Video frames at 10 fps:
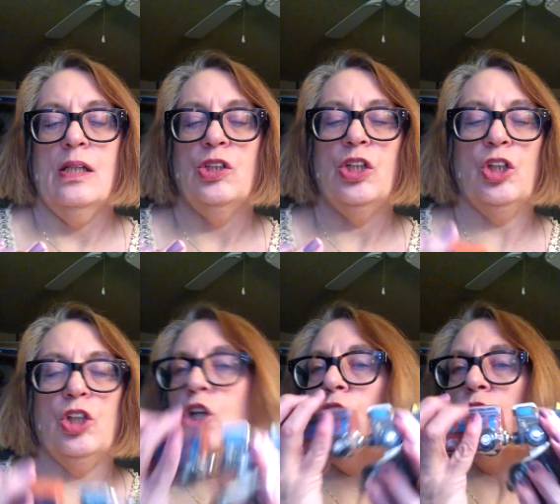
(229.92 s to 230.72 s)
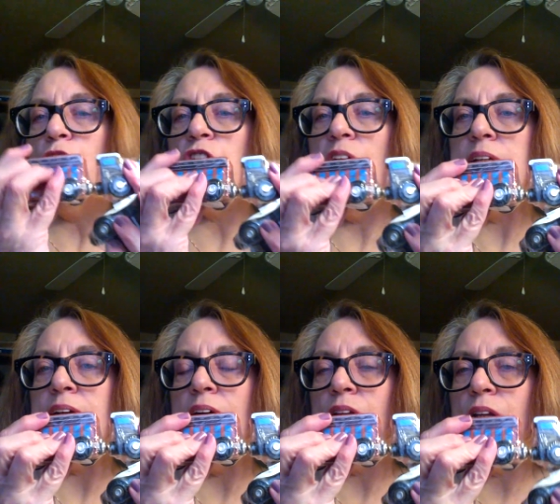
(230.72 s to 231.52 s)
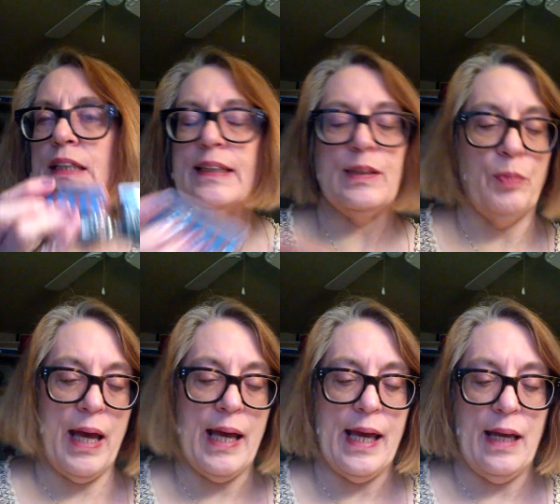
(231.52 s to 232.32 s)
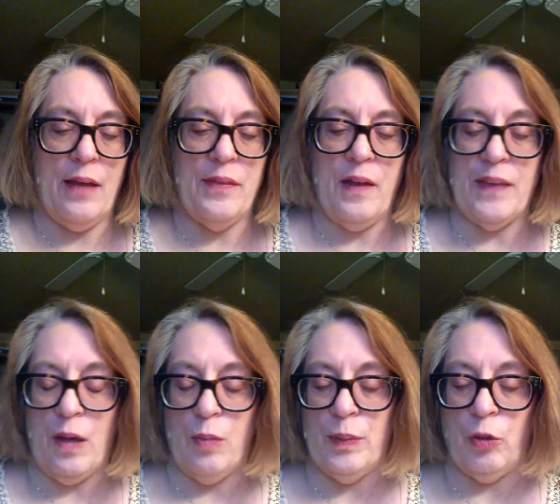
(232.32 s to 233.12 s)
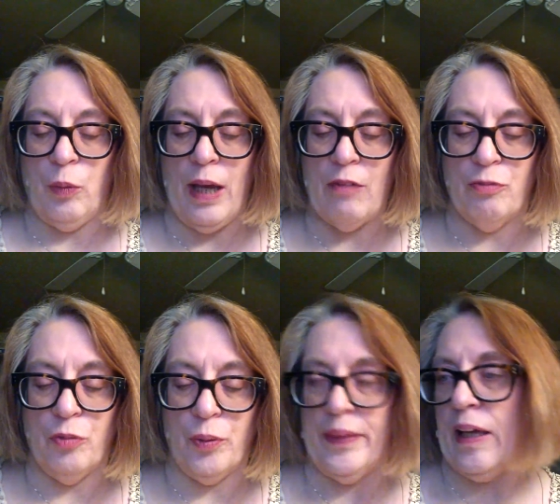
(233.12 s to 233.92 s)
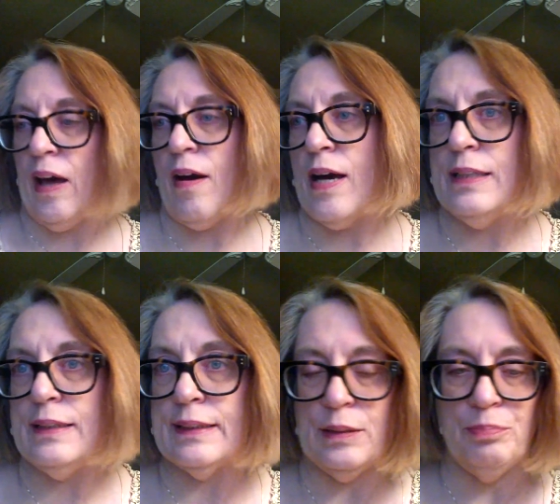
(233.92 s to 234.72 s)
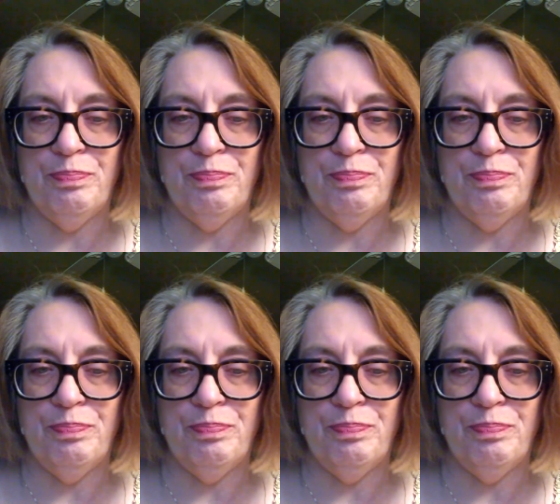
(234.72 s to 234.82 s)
So you can hook the train together this way, and I thought that would be great for the guys.